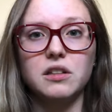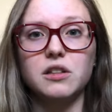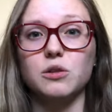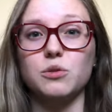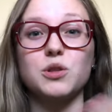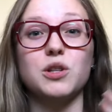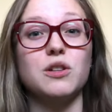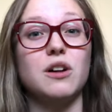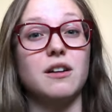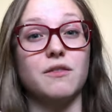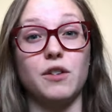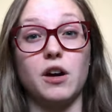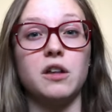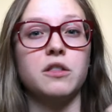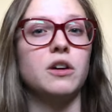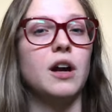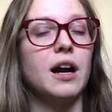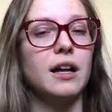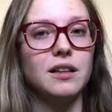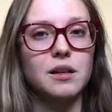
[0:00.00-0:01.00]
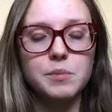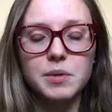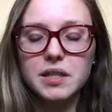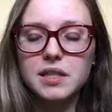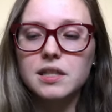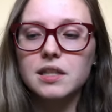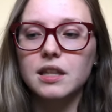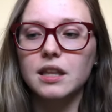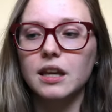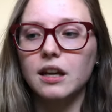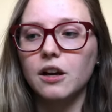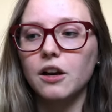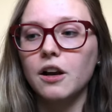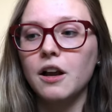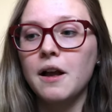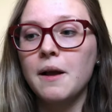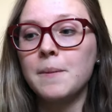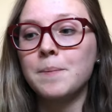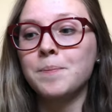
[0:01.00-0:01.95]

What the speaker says: There was a lot of other elements in there.